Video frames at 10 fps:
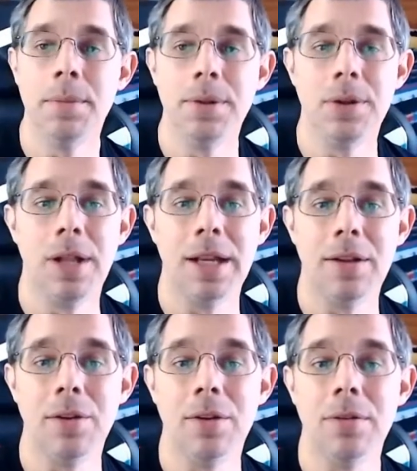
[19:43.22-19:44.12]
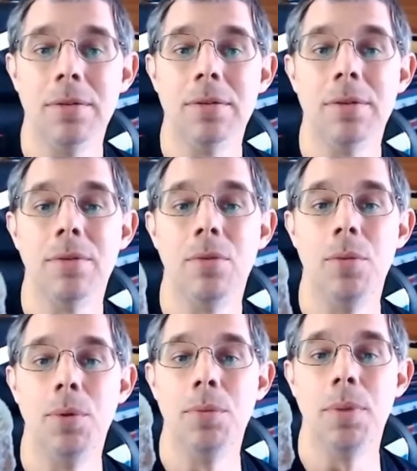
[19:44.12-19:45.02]
They're like little
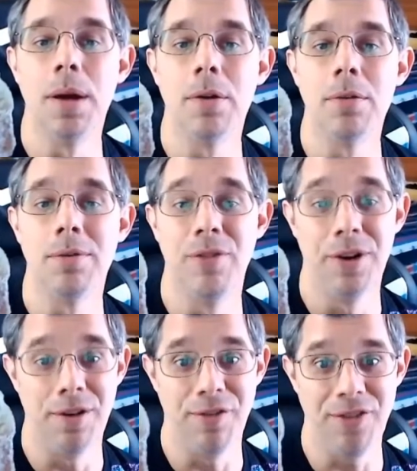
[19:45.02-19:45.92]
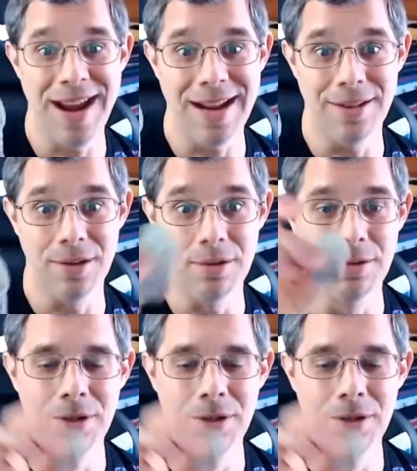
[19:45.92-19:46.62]
Ramune bottle. Very fat though.